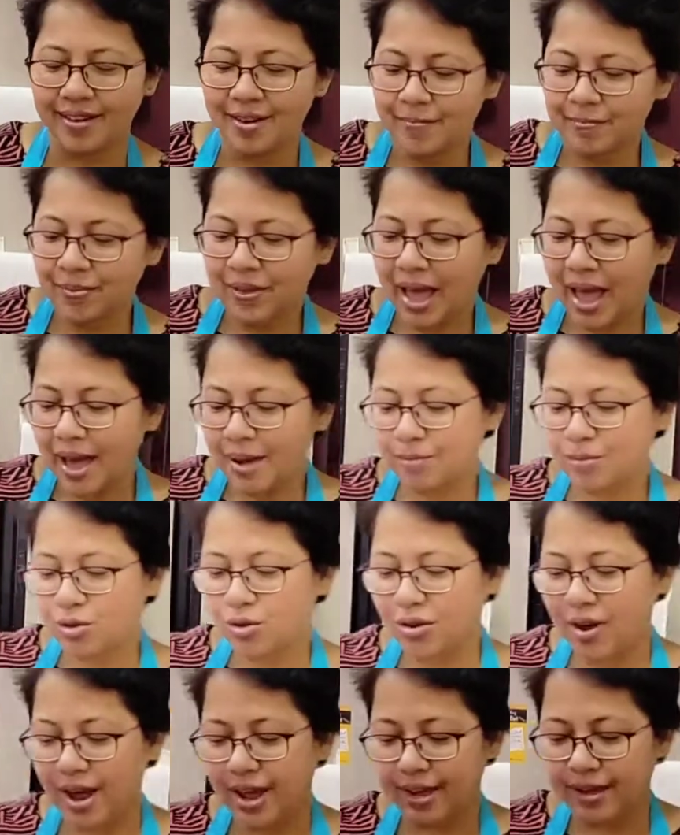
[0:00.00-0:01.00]
I'm
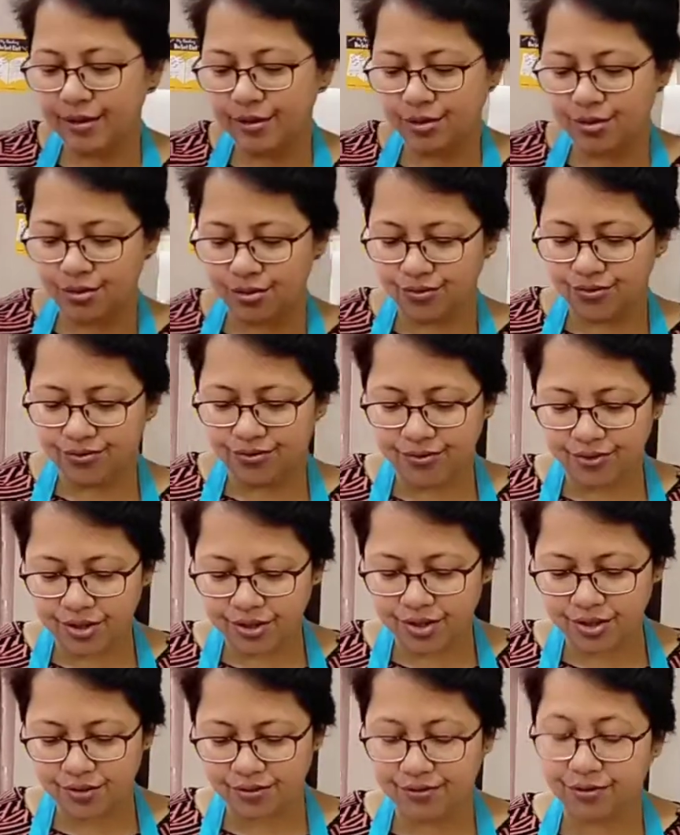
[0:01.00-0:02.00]
trying to, first
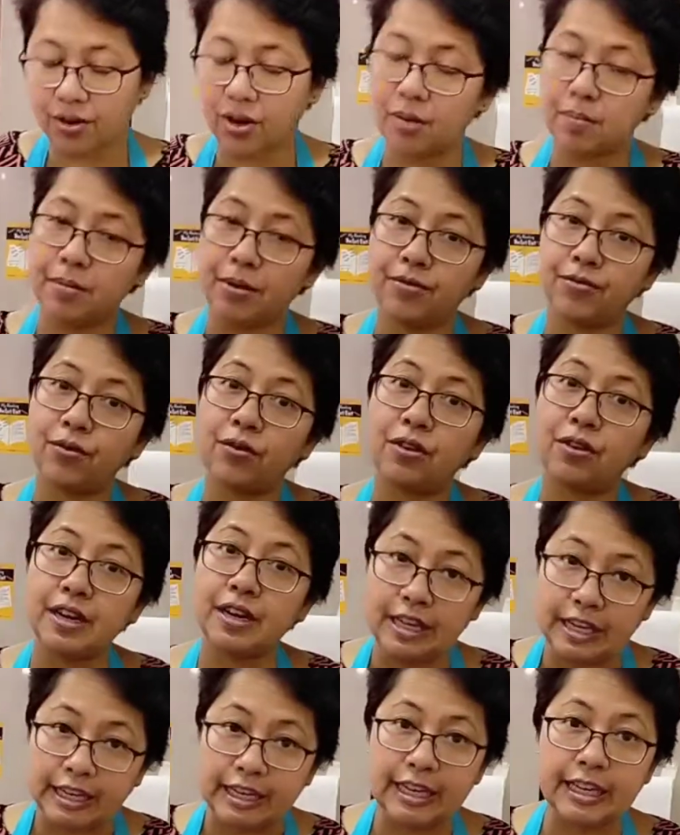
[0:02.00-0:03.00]
of all, before
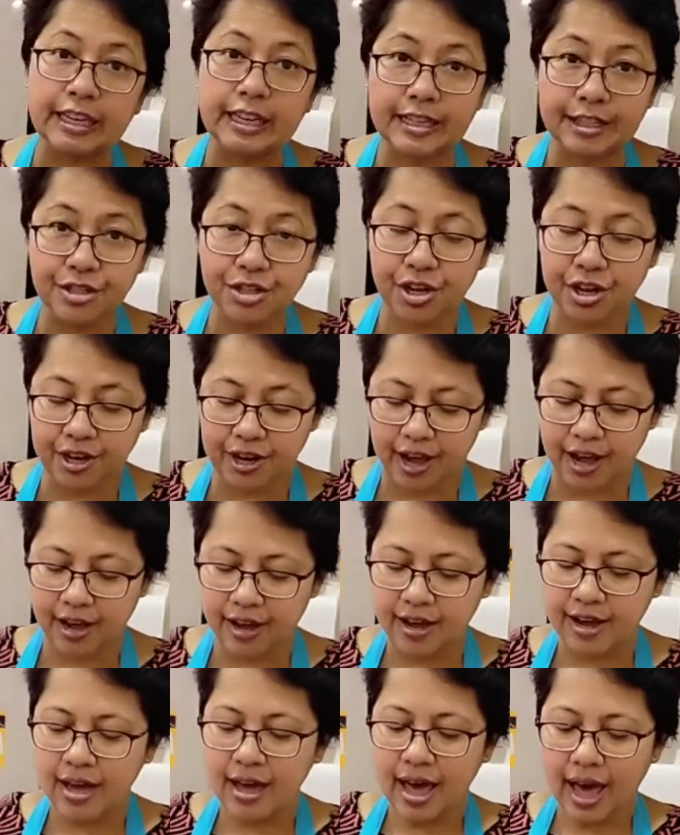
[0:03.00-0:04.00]
kneading the Chenna,
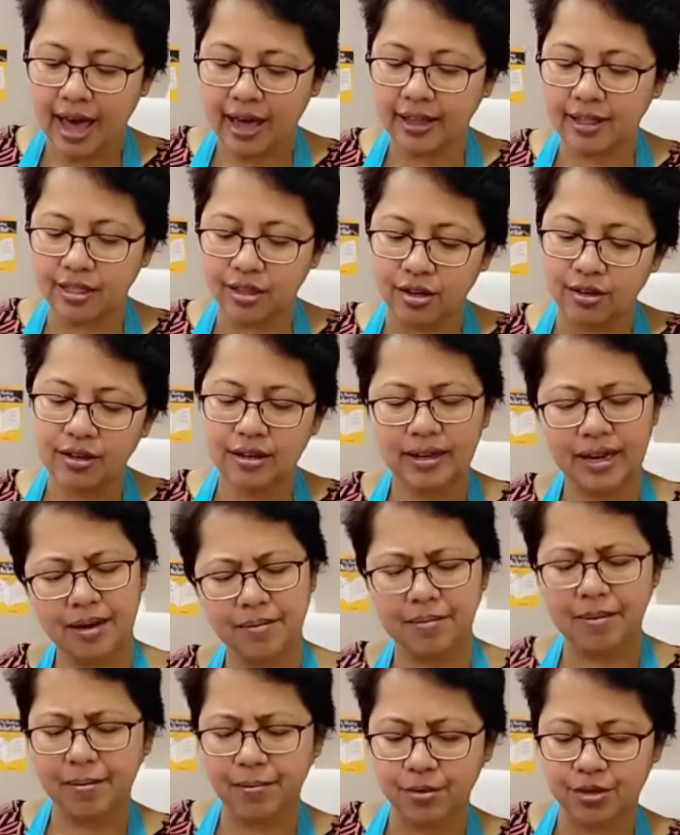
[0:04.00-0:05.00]
I thought let me
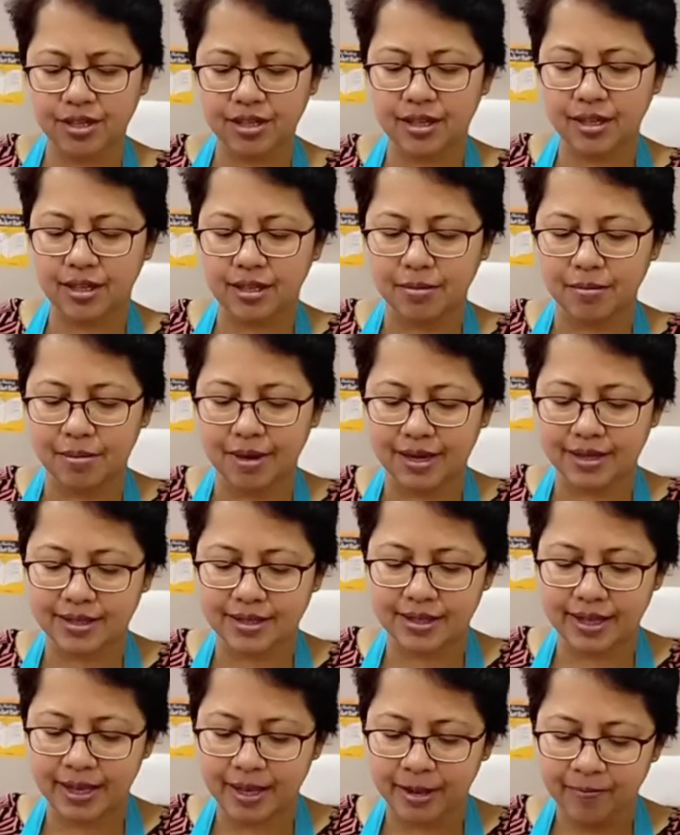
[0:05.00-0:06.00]
put it in the mixie
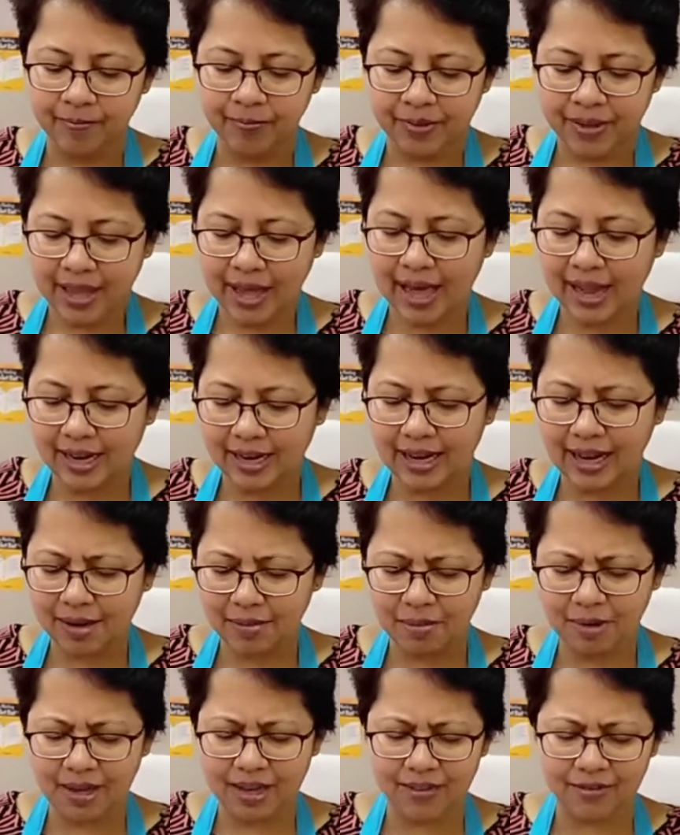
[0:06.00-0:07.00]
and let me
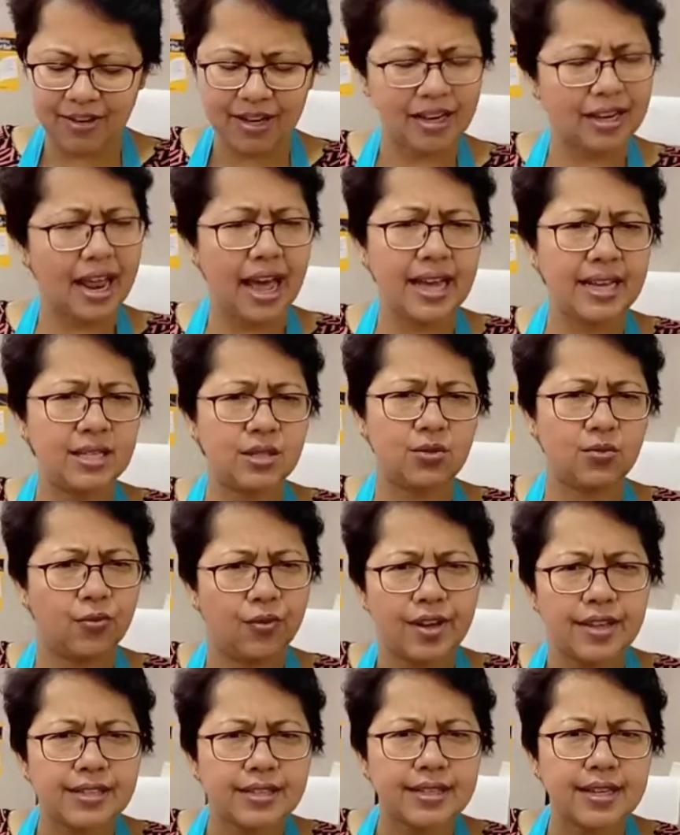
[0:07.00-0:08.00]
give it a nice
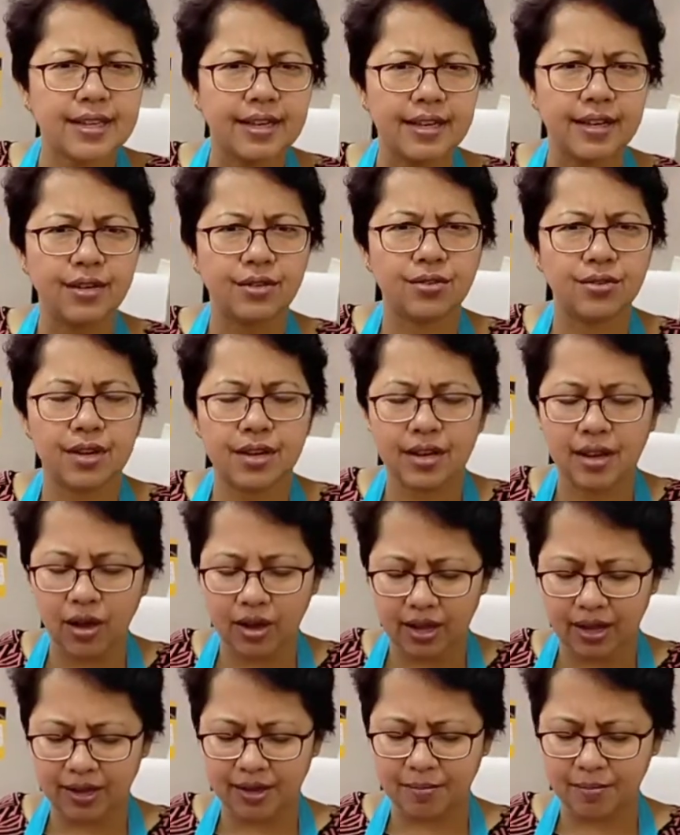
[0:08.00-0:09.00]
whisk so that
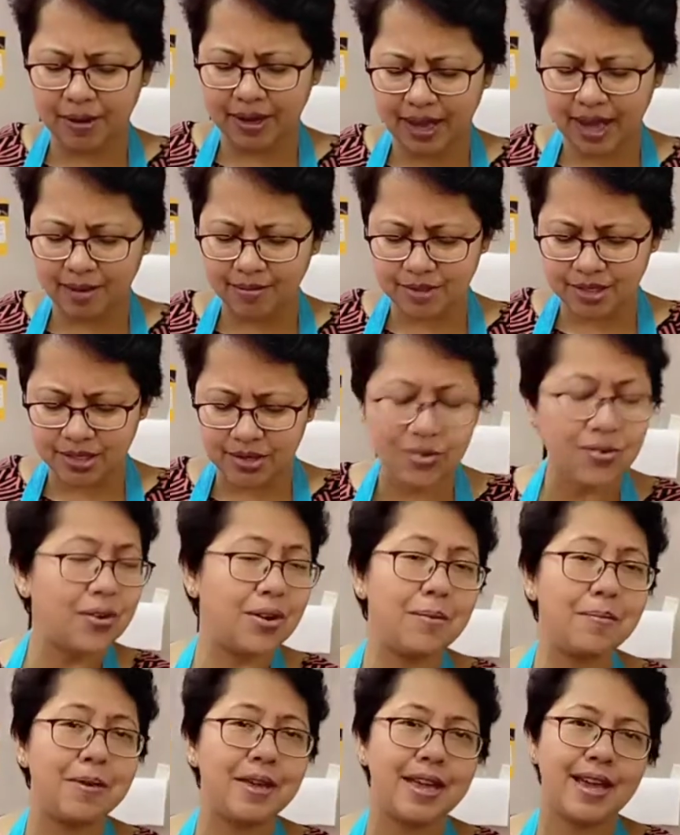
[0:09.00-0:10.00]
it becomes
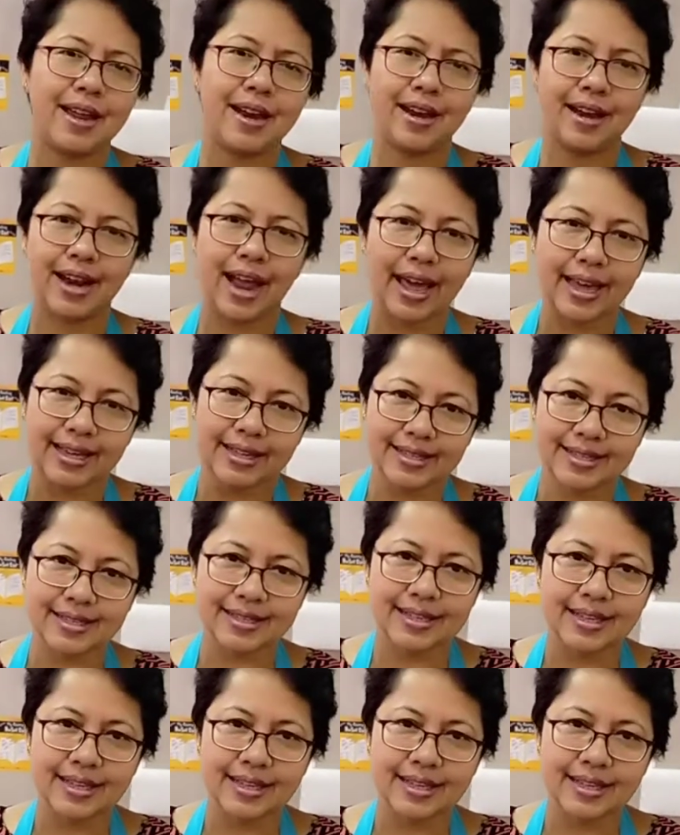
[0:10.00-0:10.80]
creamy and nice.